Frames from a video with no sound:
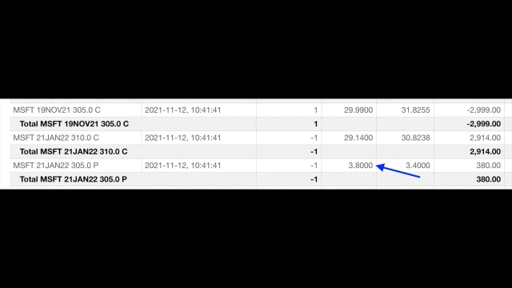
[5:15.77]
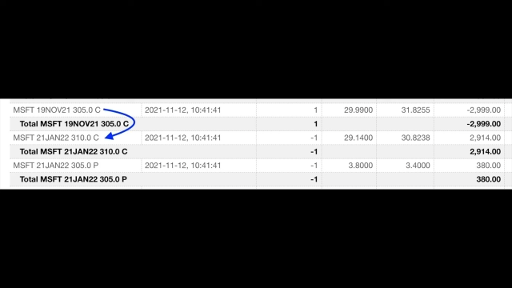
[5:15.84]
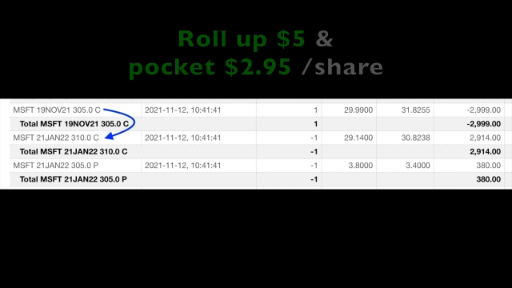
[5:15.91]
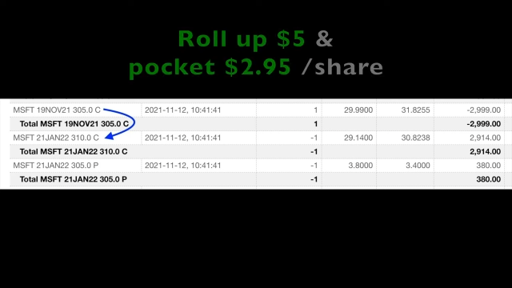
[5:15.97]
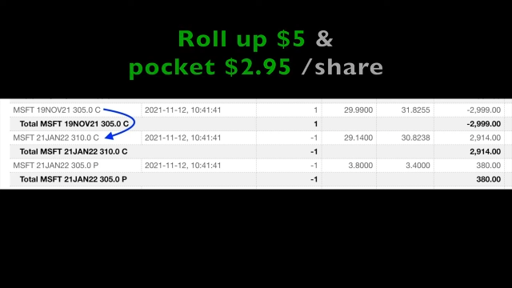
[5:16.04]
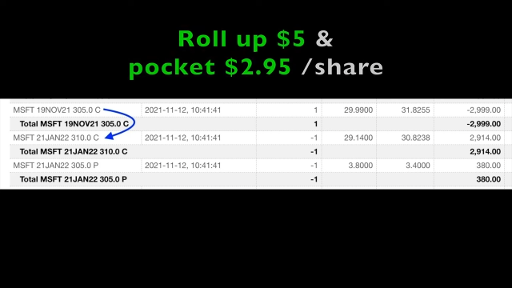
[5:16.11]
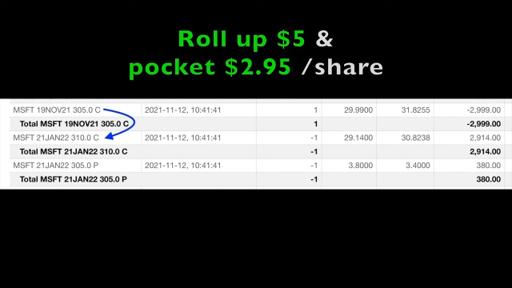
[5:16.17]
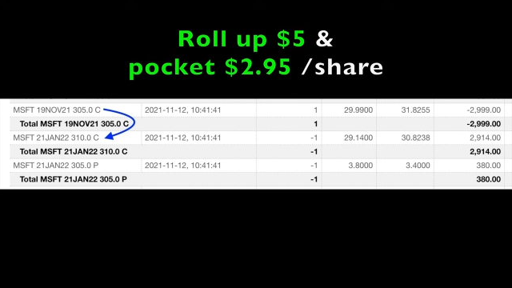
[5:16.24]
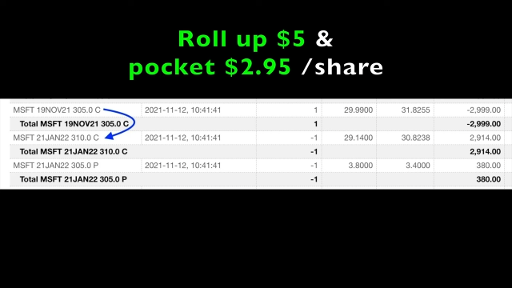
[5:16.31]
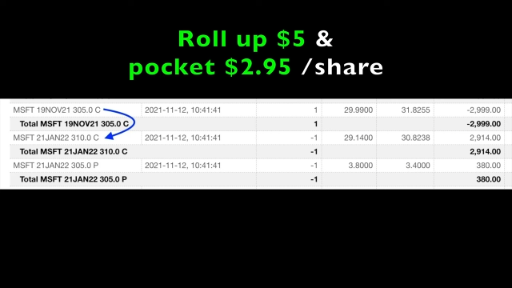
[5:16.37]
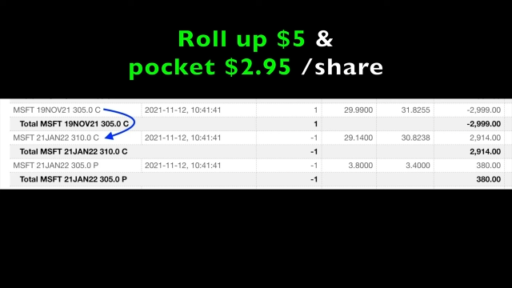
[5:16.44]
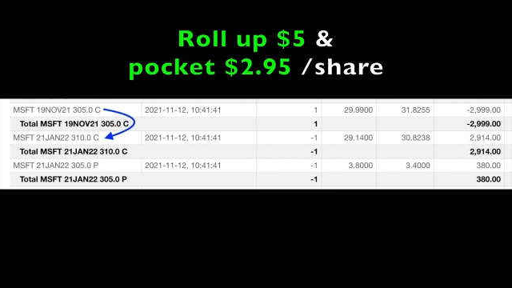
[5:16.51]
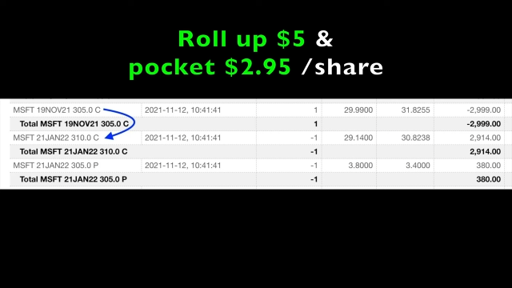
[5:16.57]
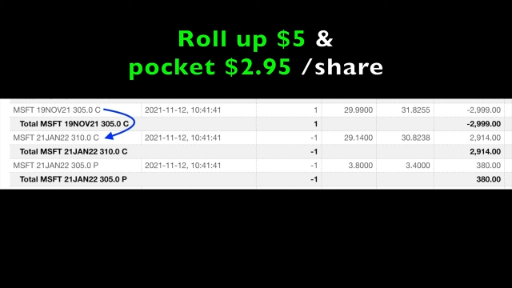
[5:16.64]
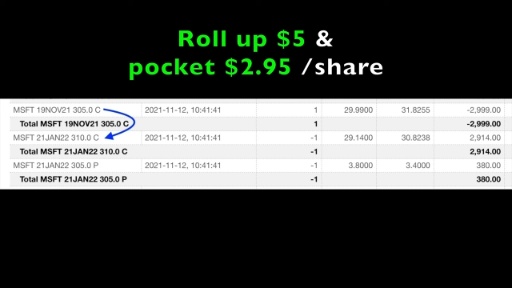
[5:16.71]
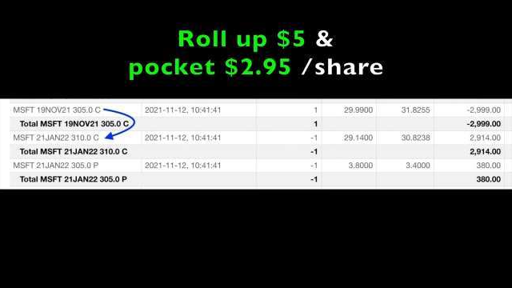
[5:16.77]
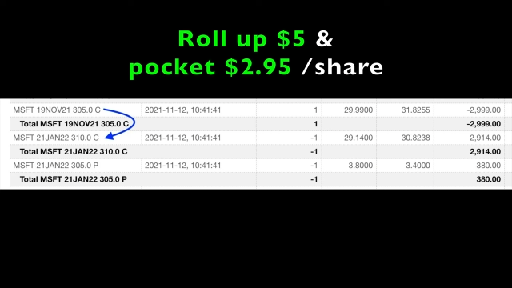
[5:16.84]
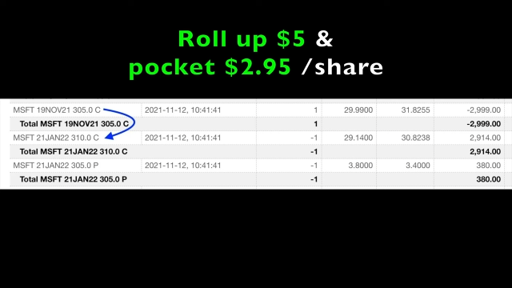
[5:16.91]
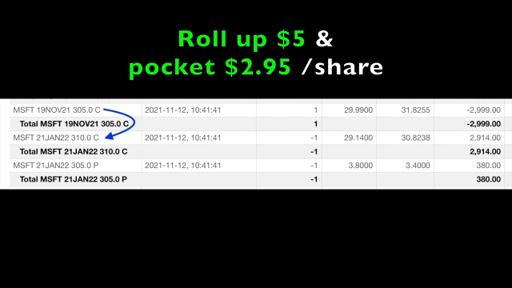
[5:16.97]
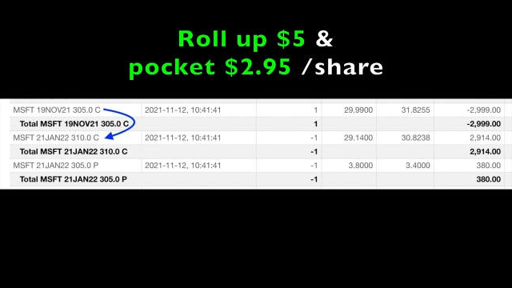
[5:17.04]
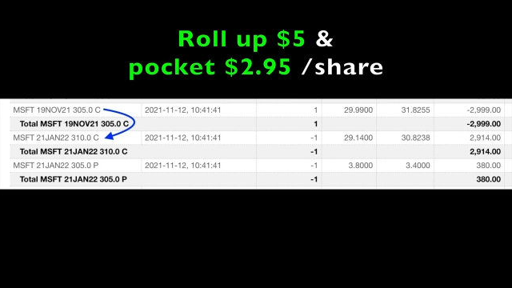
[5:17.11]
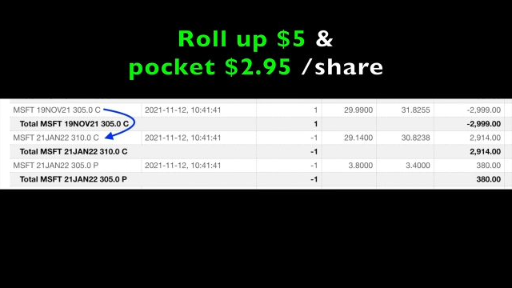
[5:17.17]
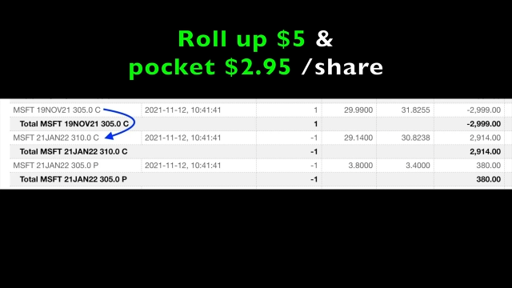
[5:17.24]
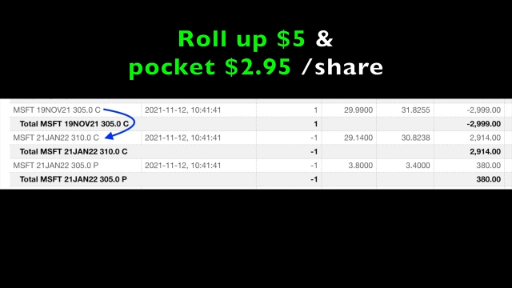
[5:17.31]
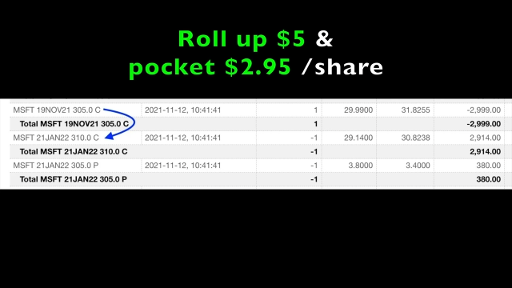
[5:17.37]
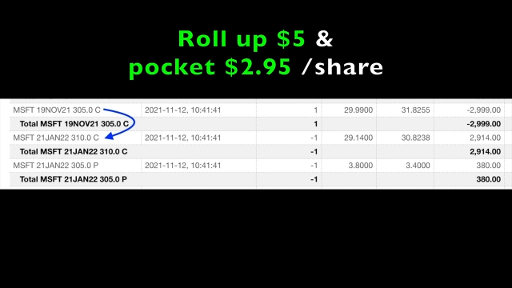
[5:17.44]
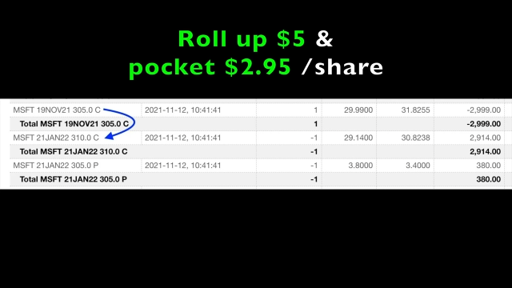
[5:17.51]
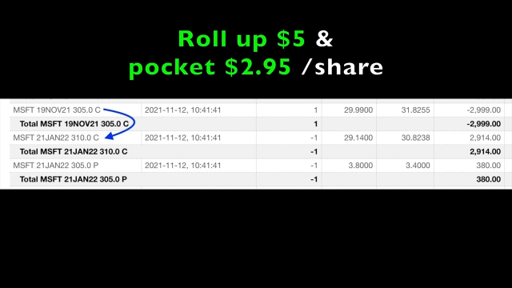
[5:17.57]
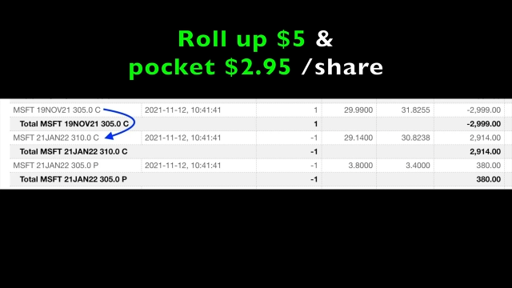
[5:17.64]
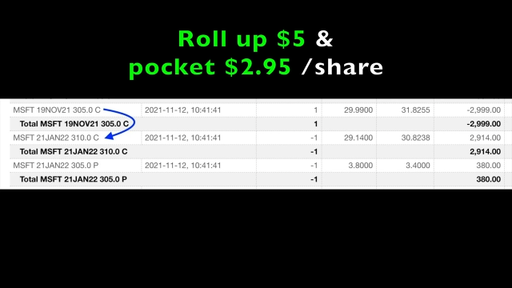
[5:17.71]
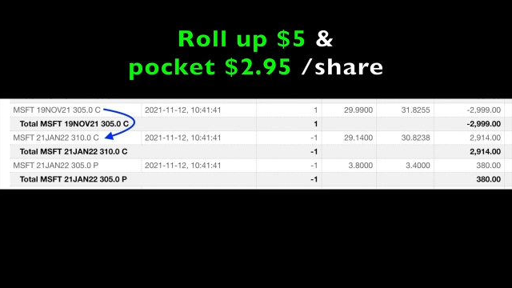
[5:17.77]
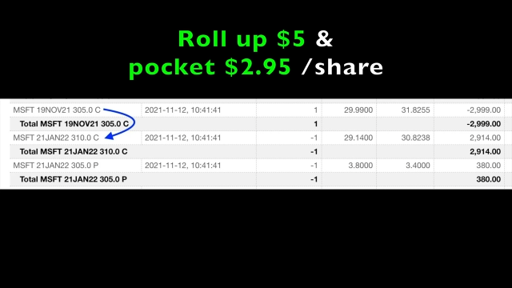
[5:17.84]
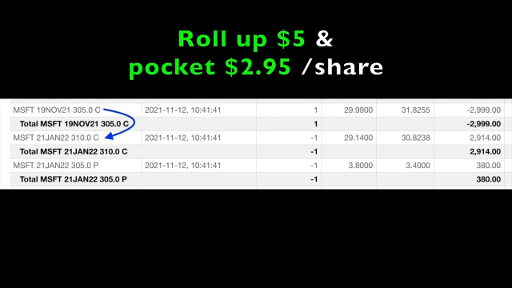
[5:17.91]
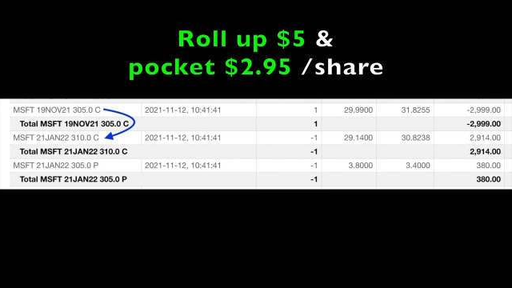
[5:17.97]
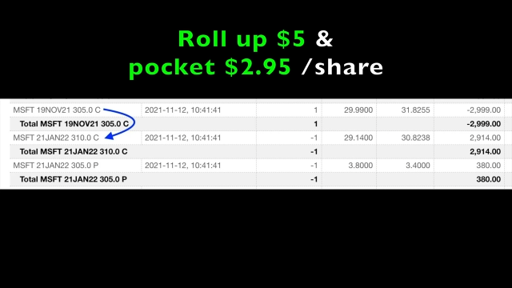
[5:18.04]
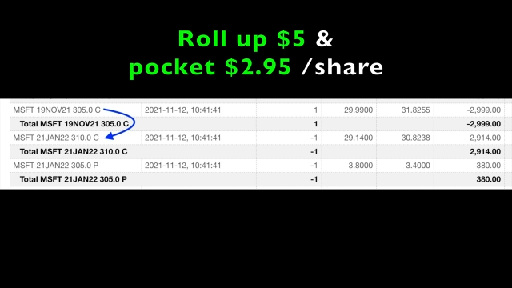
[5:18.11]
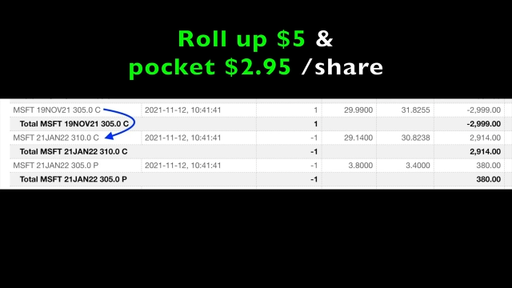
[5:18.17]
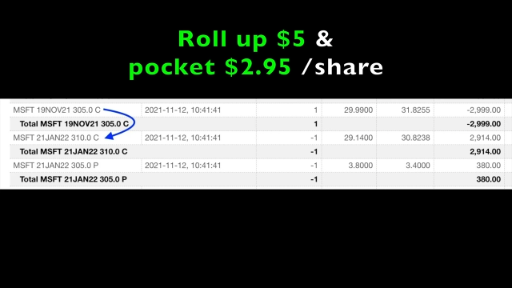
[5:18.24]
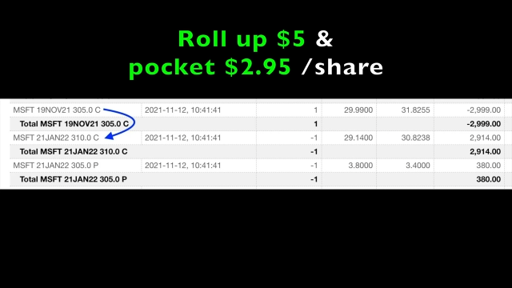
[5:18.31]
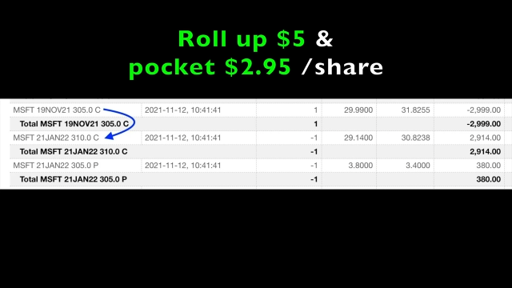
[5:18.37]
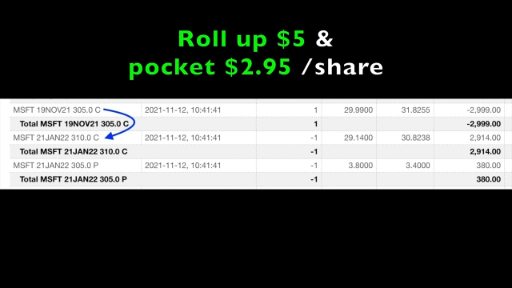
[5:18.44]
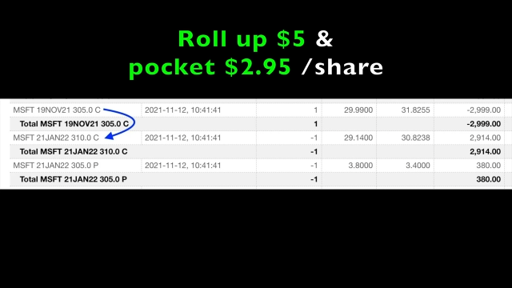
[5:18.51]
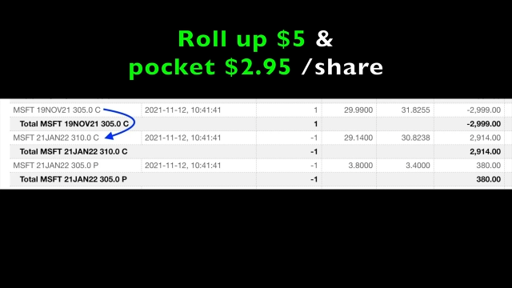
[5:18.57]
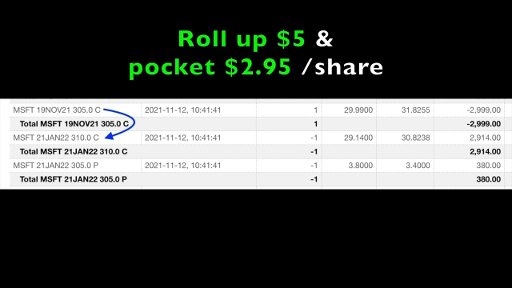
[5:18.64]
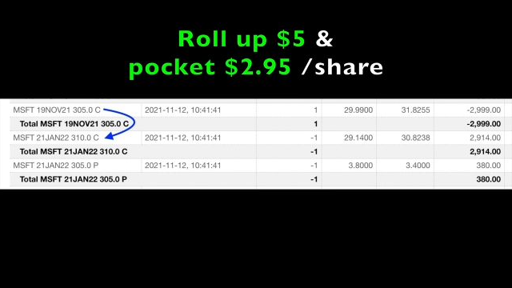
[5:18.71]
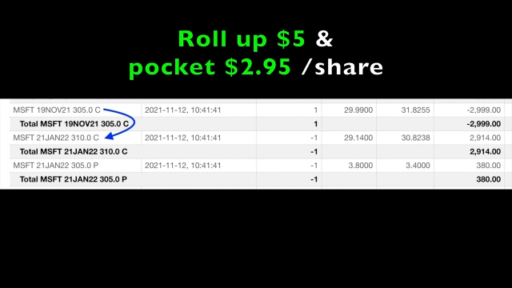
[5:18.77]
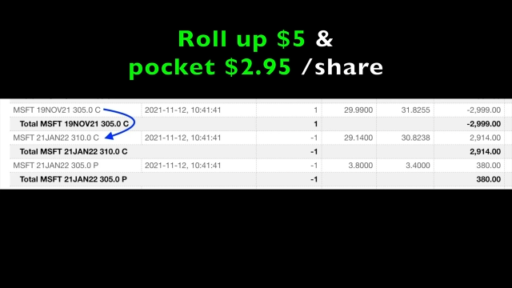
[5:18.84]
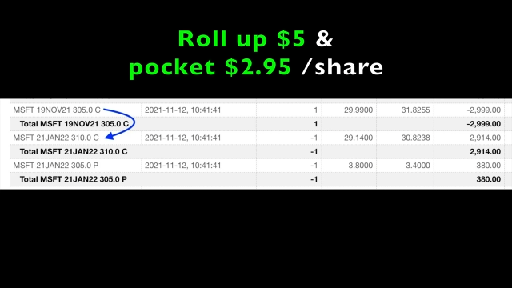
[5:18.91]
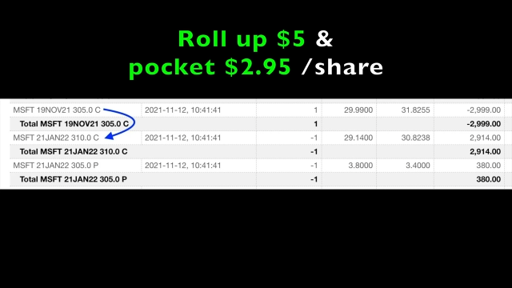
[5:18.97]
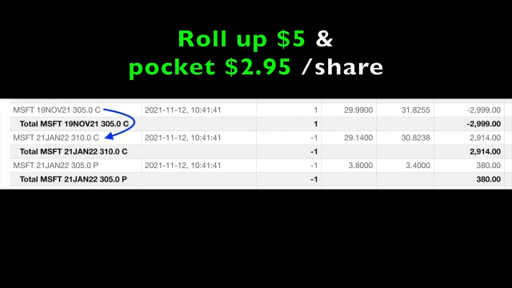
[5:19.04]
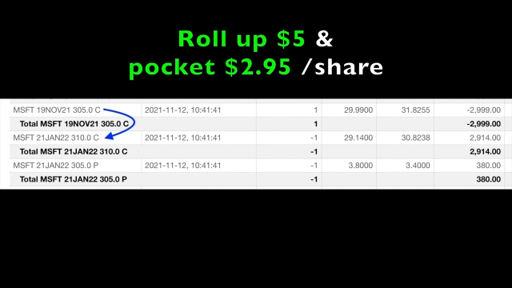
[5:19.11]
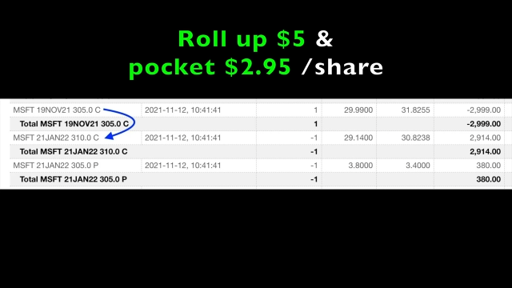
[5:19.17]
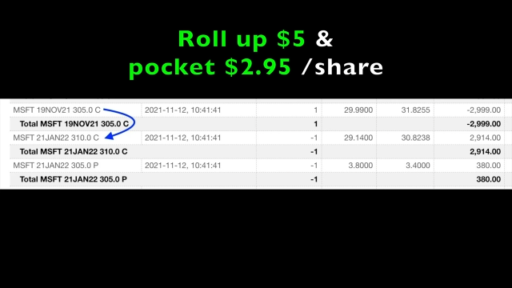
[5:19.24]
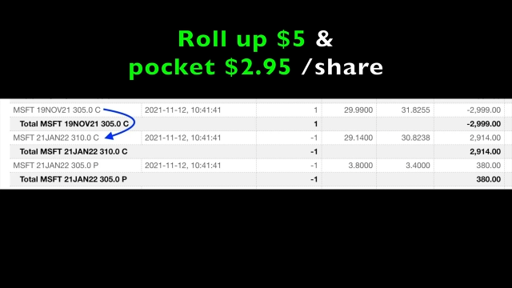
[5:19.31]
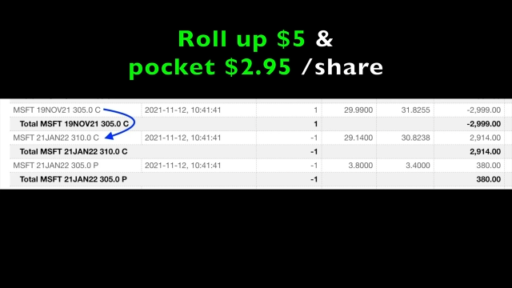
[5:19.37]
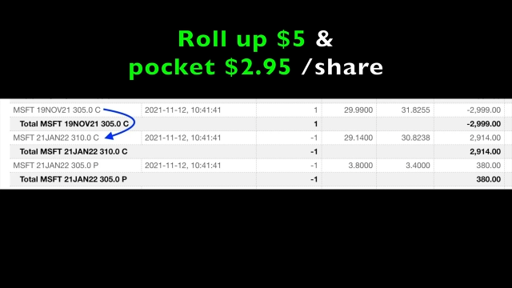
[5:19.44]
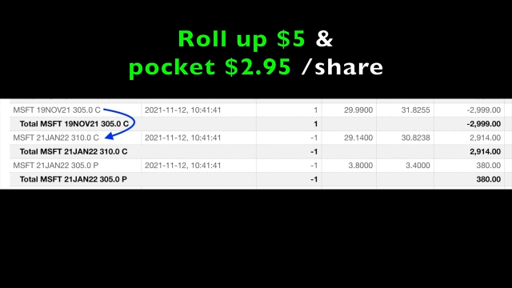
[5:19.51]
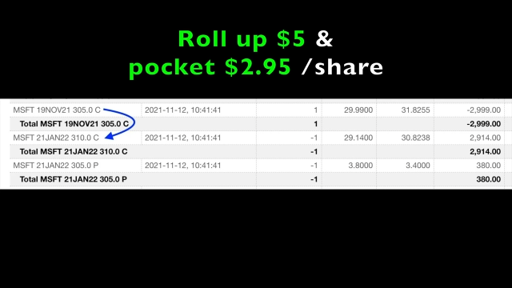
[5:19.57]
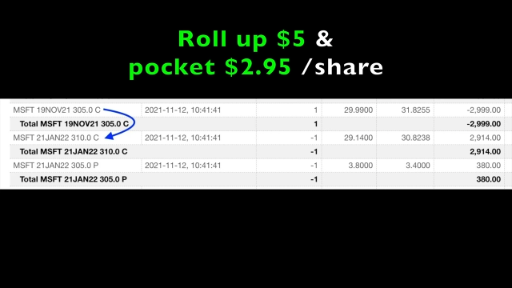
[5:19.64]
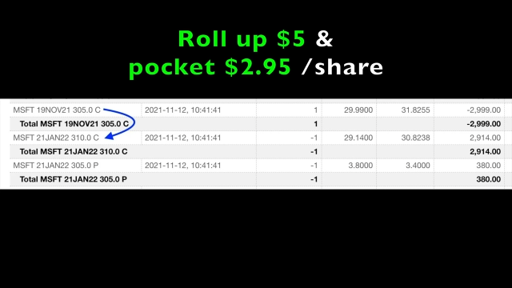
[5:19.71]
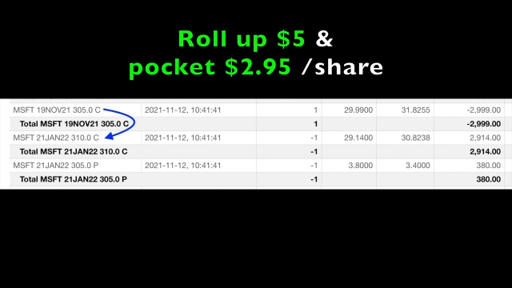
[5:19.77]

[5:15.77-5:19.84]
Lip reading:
Nobody's mouth can be seen.